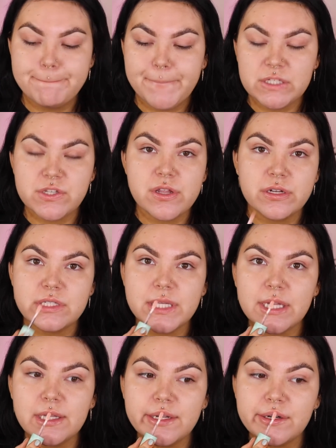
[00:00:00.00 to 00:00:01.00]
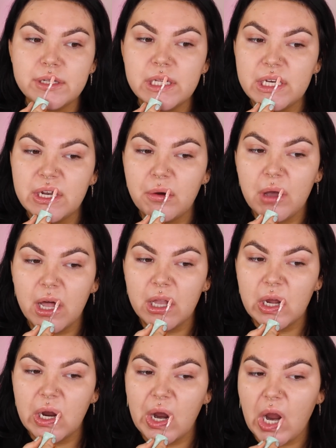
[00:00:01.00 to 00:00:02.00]
So there's like literally no
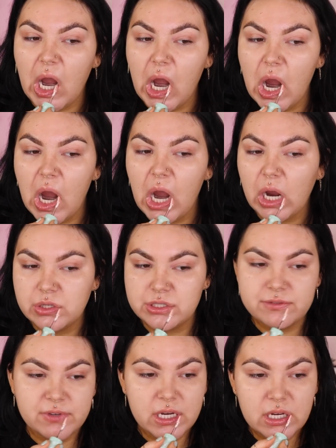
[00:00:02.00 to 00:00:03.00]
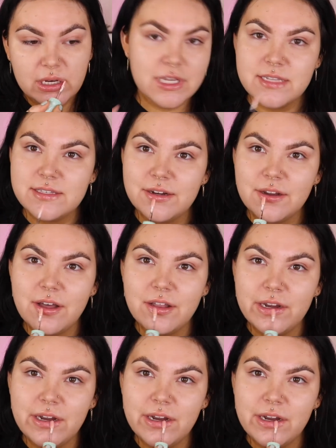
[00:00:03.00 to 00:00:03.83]
color, which is fine. Is there color?